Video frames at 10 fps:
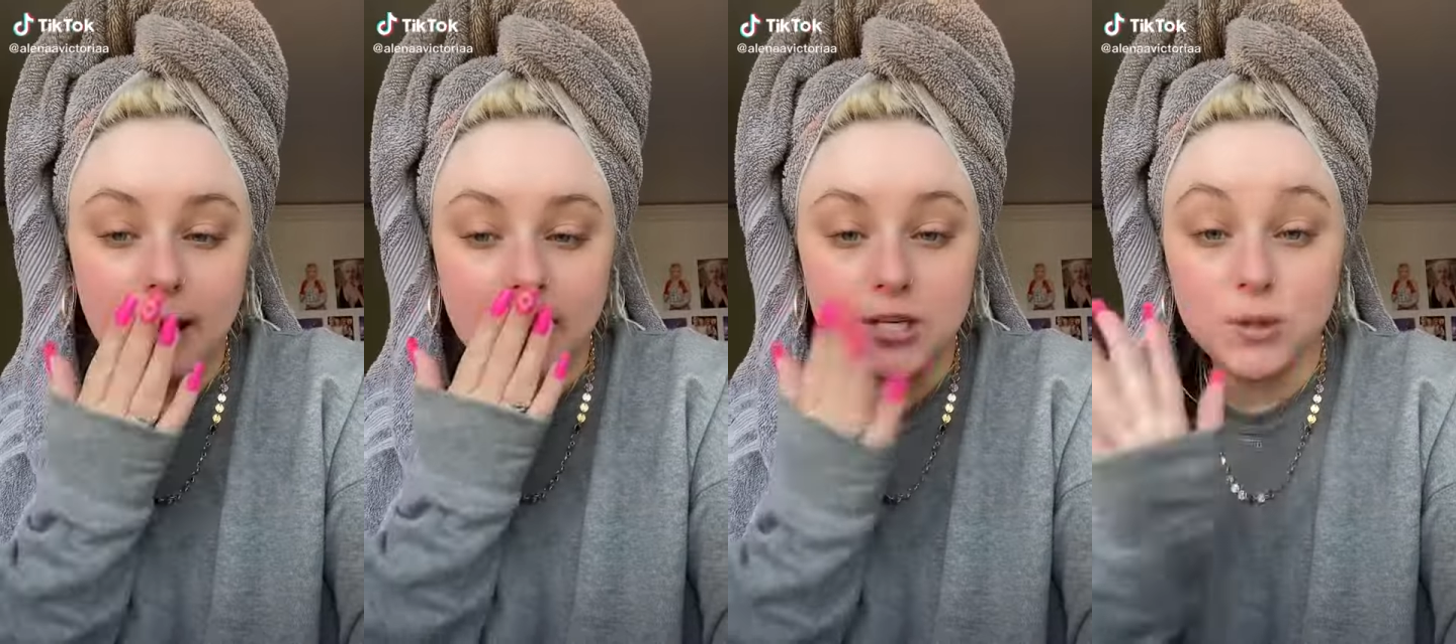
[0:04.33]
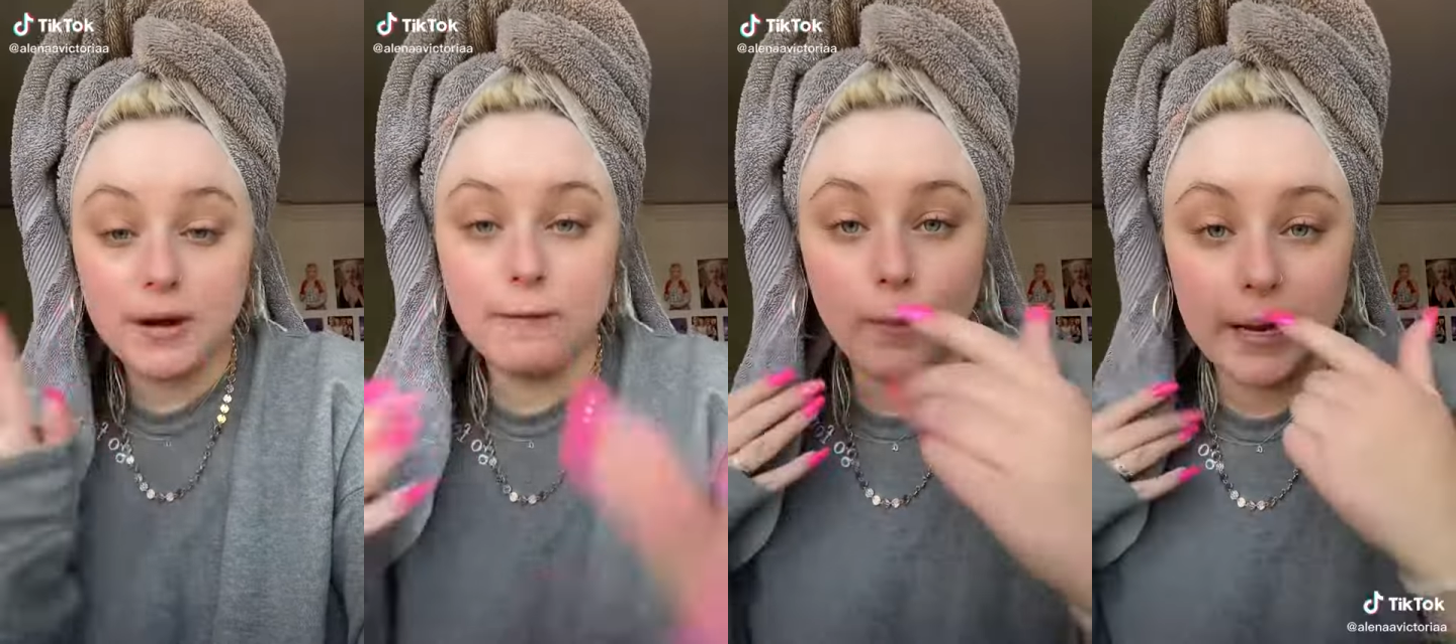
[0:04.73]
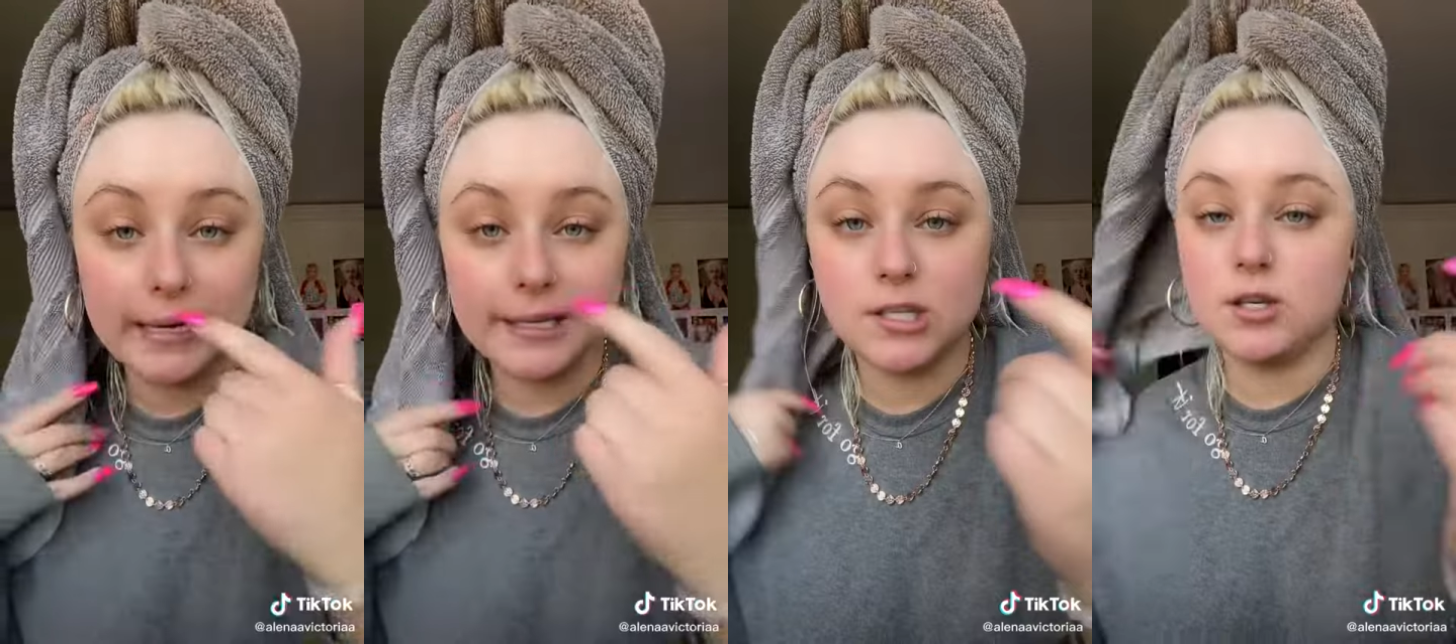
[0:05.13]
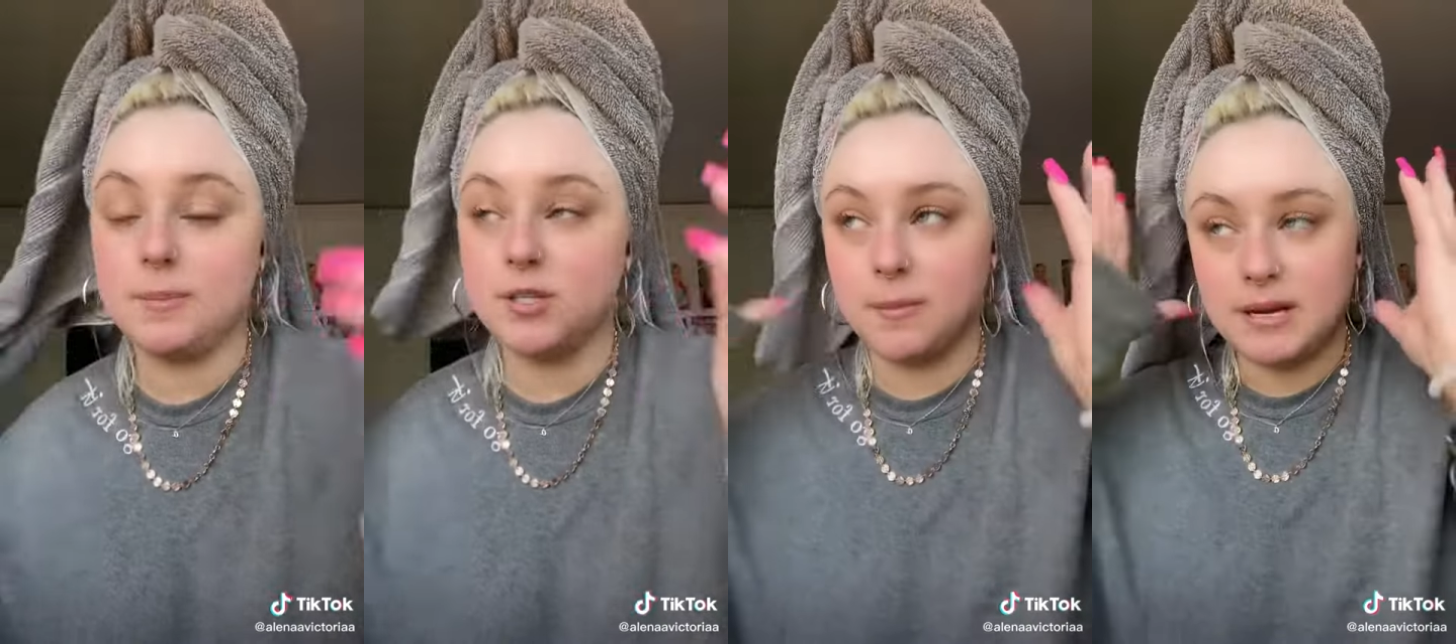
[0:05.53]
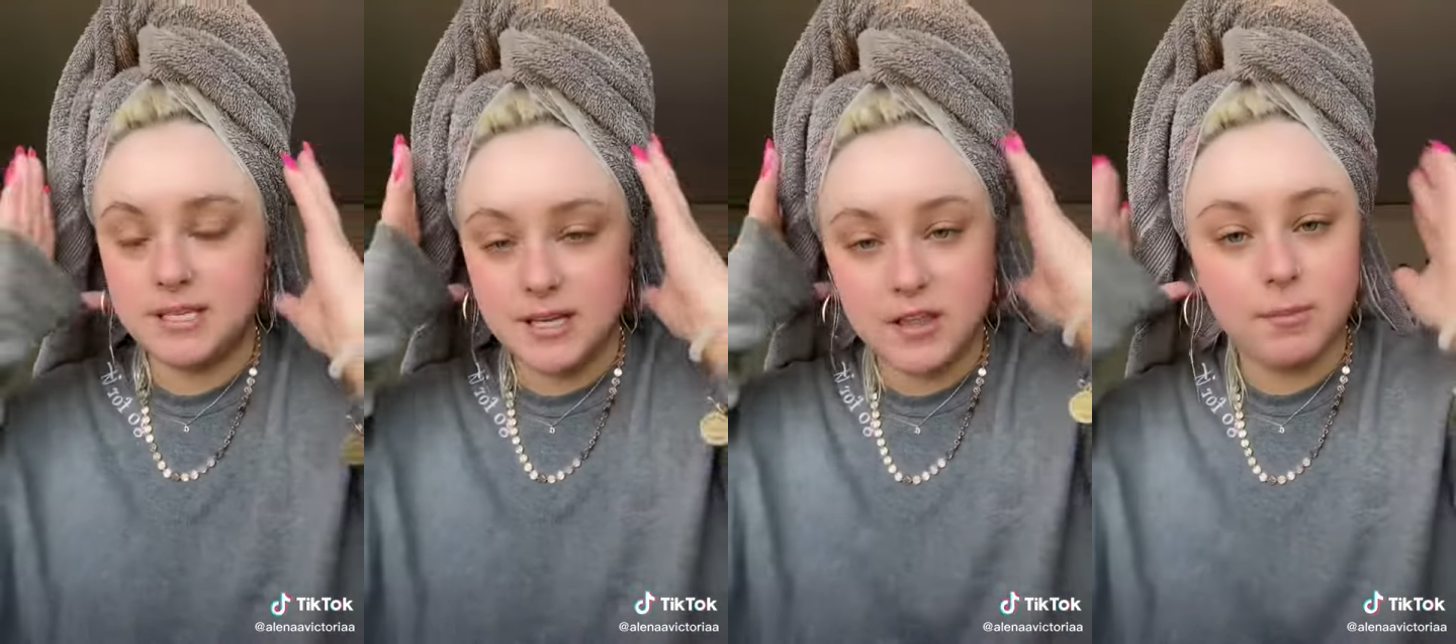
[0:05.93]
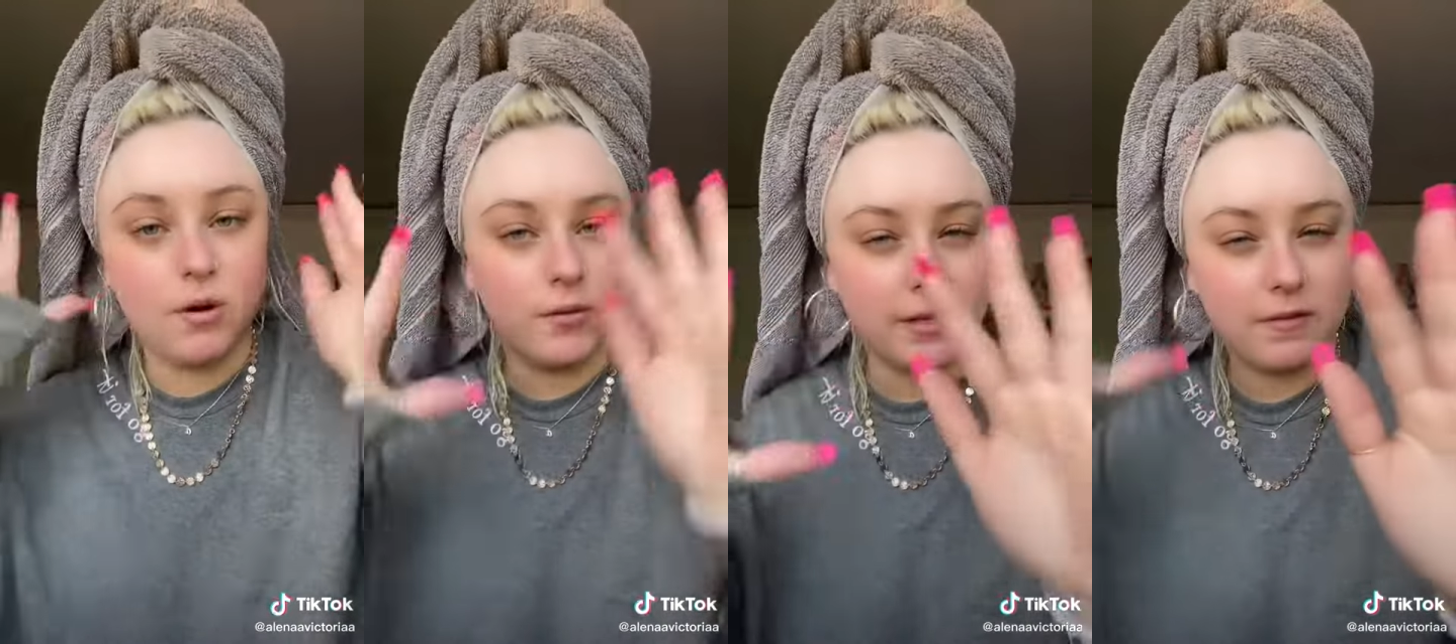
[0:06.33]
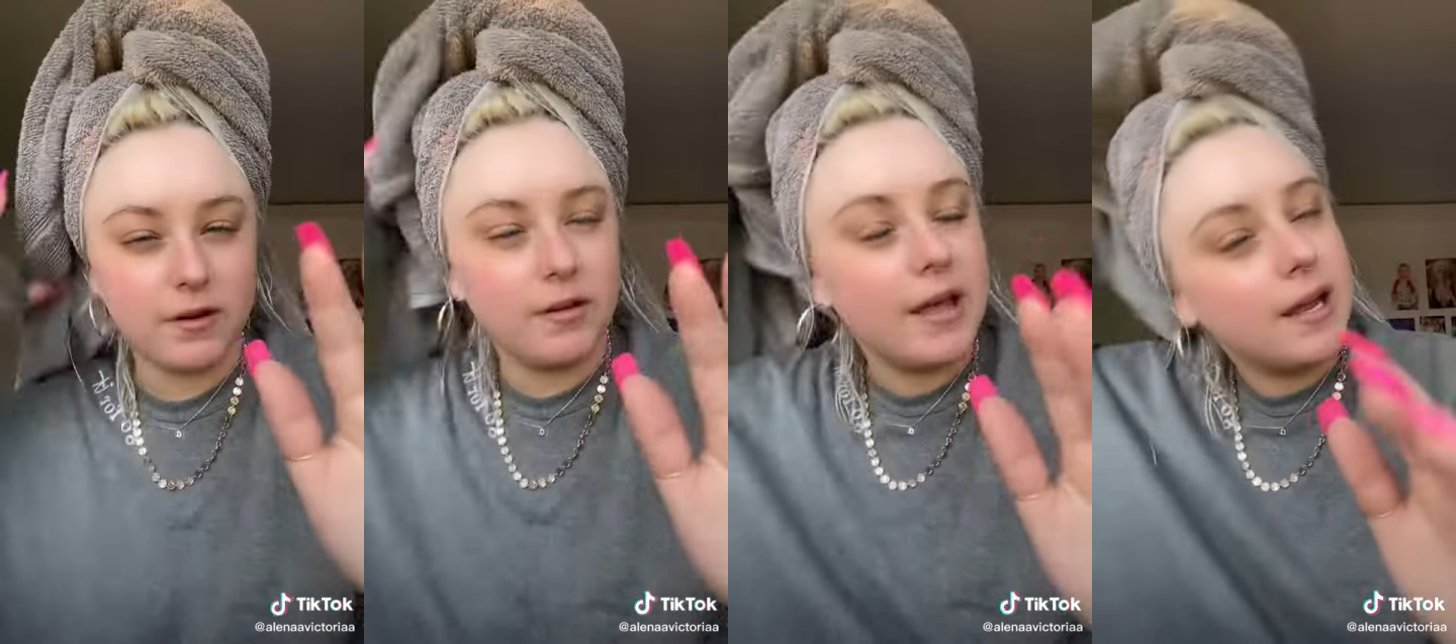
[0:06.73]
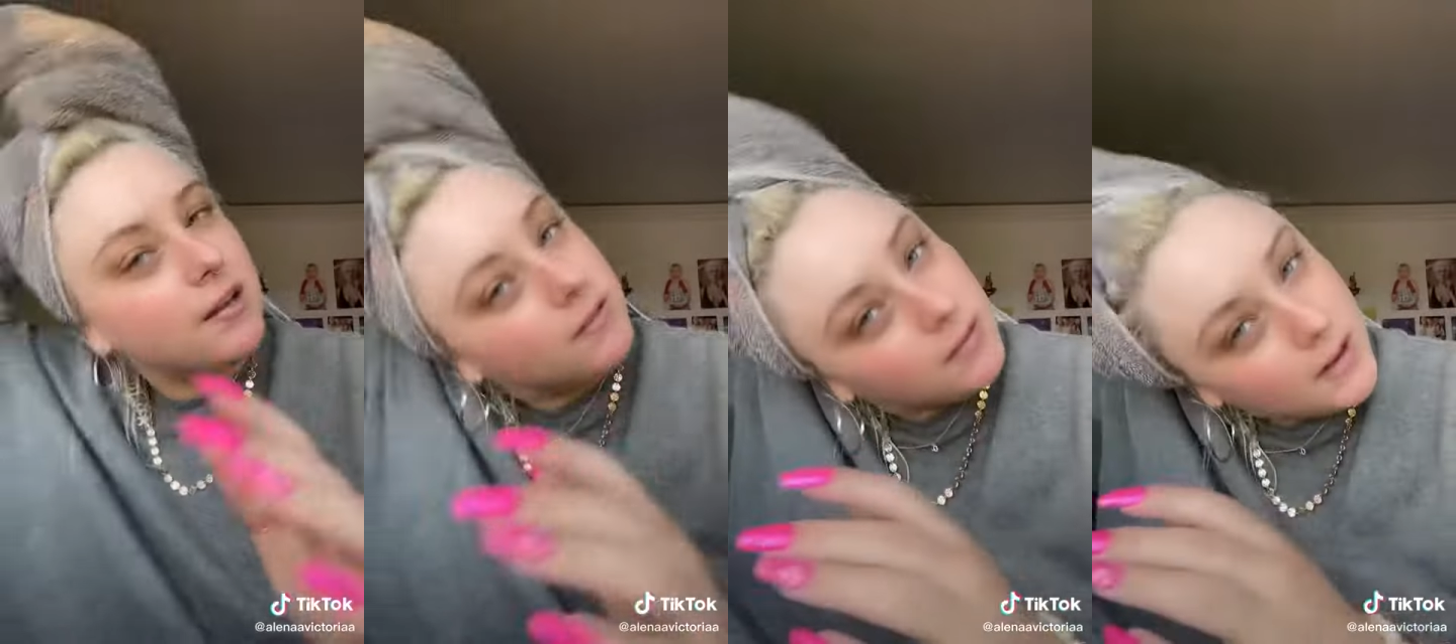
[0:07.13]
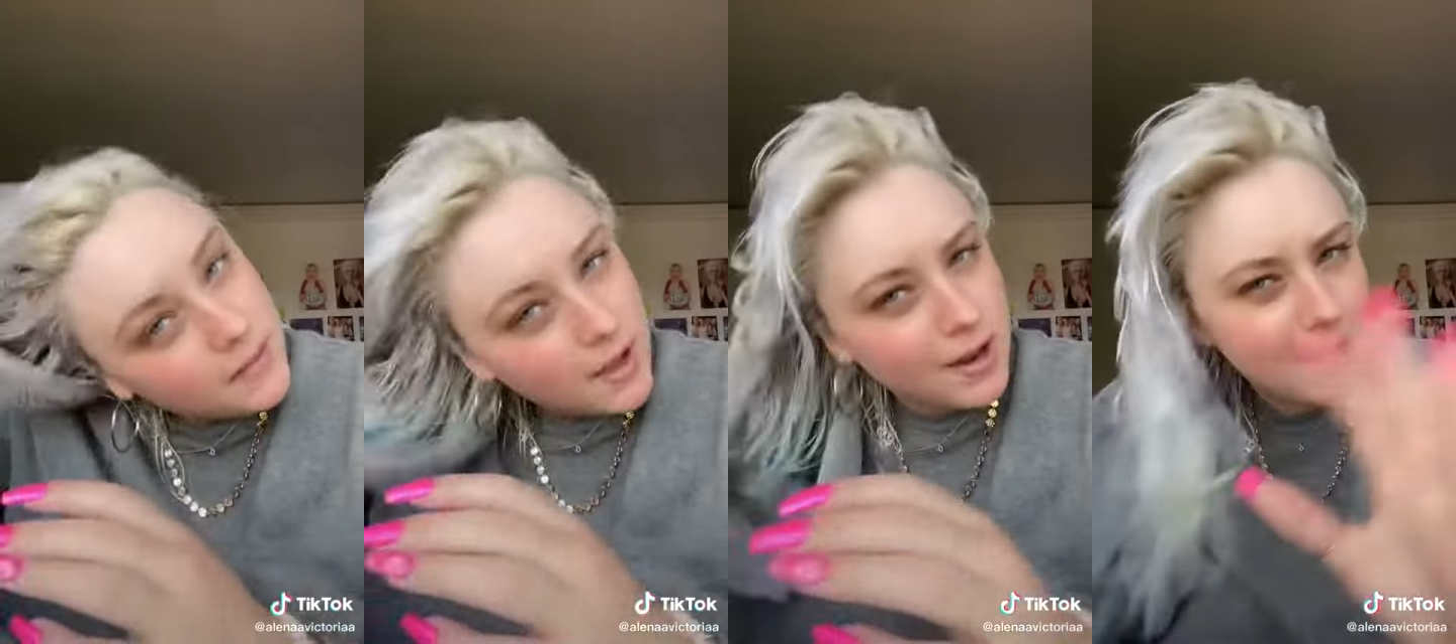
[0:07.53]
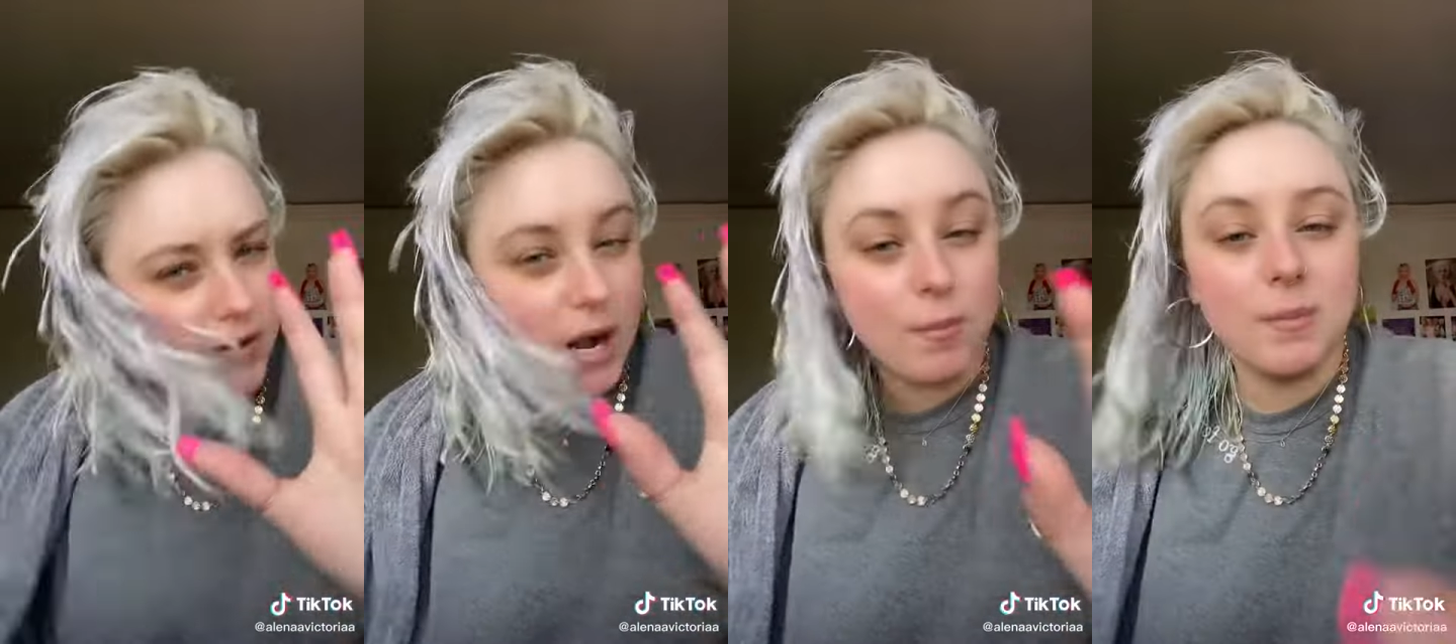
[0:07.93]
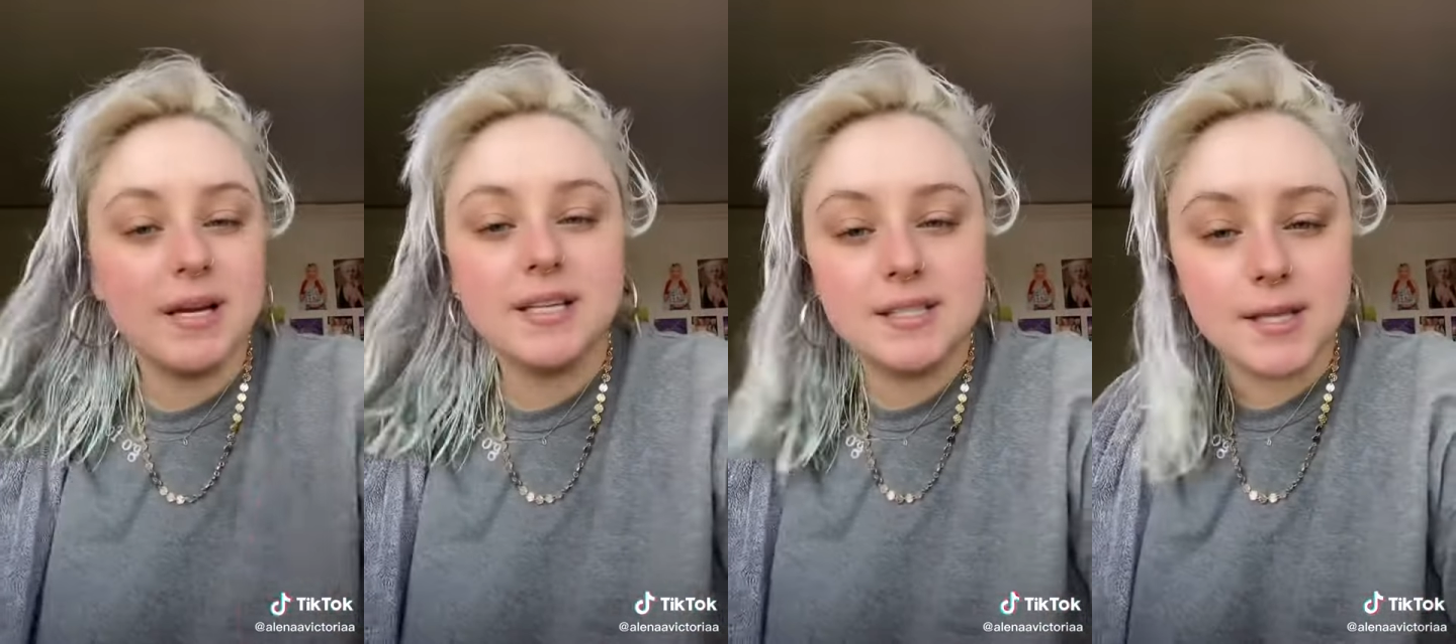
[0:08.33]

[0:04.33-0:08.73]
I do have whitening strips on my teeth, but only for like another couple minutes.